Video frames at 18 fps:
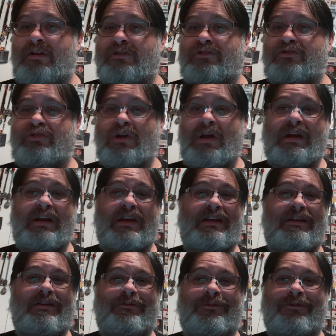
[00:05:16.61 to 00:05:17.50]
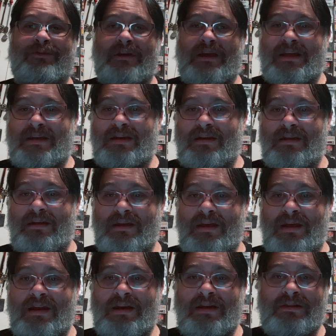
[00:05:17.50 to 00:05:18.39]
try to invent
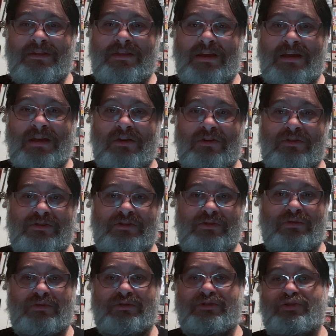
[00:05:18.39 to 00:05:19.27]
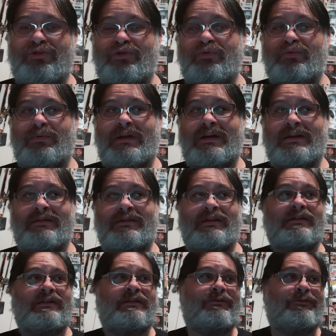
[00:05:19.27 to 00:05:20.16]
anything else or do
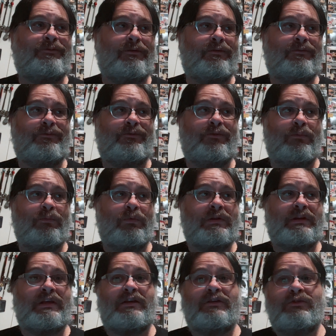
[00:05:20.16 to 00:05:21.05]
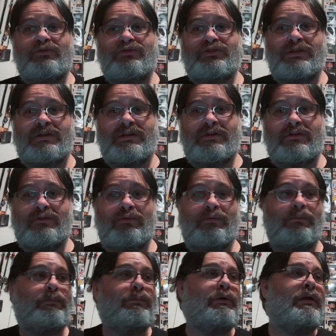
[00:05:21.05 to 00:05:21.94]
anything different from what they usually do.
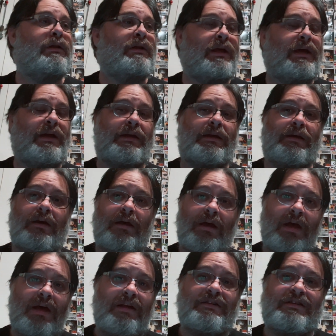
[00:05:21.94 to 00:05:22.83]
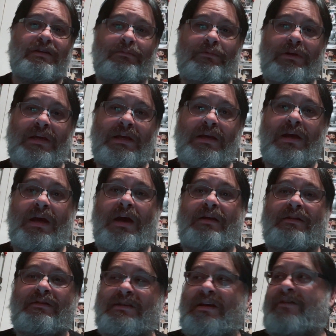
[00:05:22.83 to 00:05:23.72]
But like, to me,
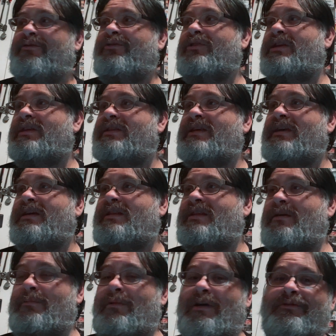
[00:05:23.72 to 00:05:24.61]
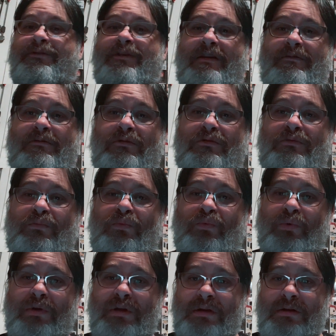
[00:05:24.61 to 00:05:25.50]
I definitely think that my favorite
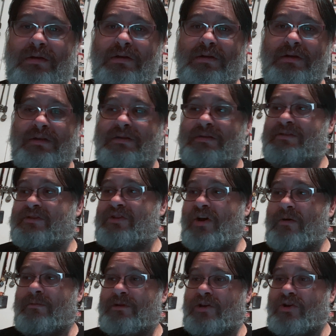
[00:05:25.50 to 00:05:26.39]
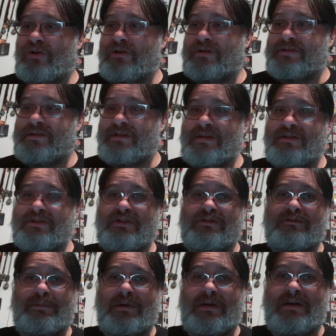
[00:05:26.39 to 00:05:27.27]
one is Common Courtesy,
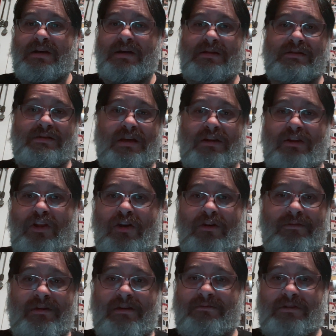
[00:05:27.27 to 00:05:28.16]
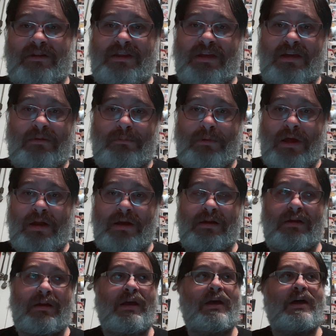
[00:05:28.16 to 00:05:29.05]
just because I love everything about
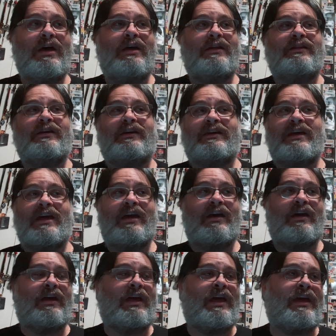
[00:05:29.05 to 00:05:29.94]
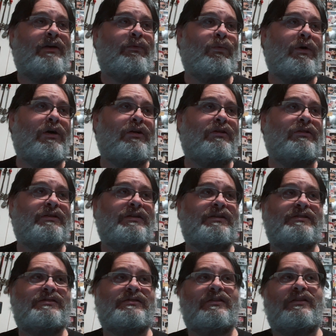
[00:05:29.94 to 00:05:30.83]
it. The
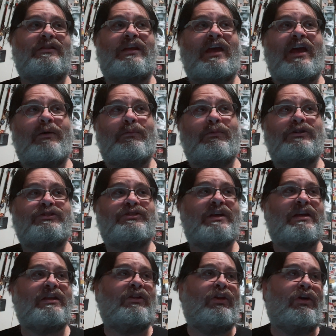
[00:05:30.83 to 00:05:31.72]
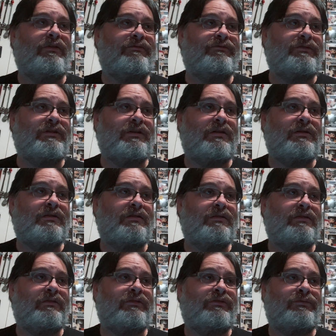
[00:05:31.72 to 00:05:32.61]
haywireness and how much they loved
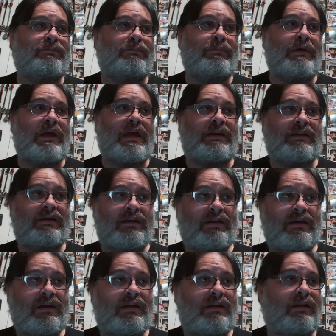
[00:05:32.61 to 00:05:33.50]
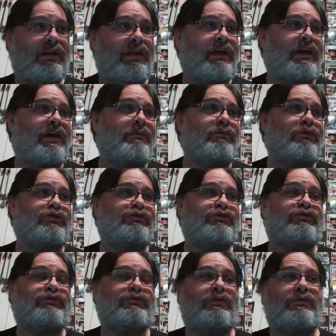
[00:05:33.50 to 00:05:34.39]
making it, like how
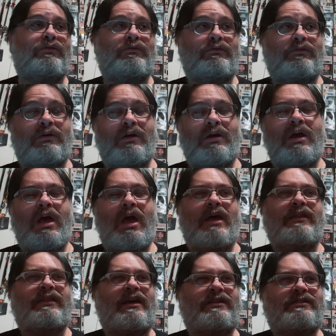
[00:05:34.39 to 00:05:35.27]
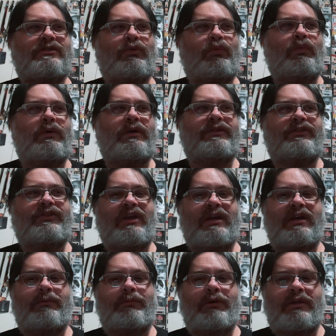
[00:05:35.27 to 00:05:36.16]
much. That's the one
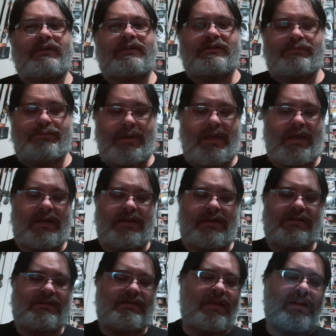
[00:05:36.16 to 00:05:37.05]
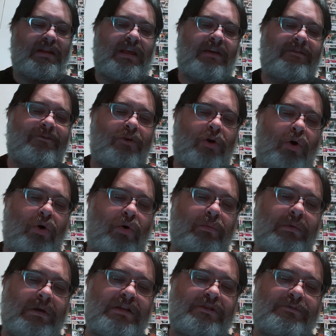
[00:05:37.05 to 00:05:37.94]
thing about this band, is that they've
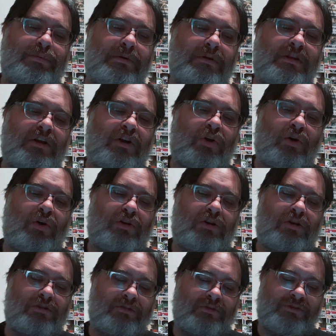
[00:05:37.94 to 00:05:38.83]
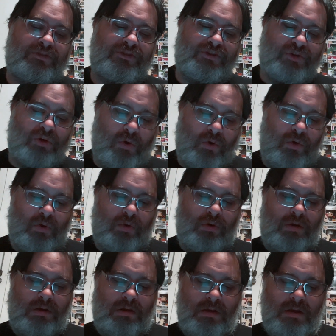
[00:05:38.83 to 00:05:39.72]
always put their heart and
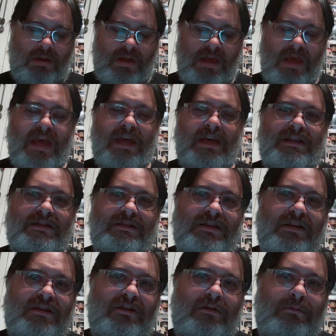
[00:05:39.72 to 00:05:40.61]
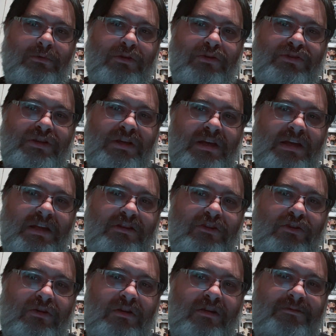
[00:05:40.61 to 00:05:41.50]
soul into their music, and
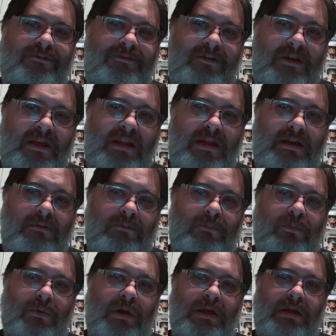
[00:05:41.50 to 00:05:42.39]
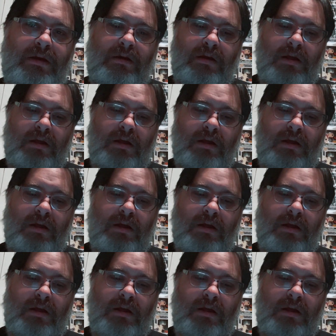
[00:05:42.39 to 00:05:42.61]
you could feel it, right?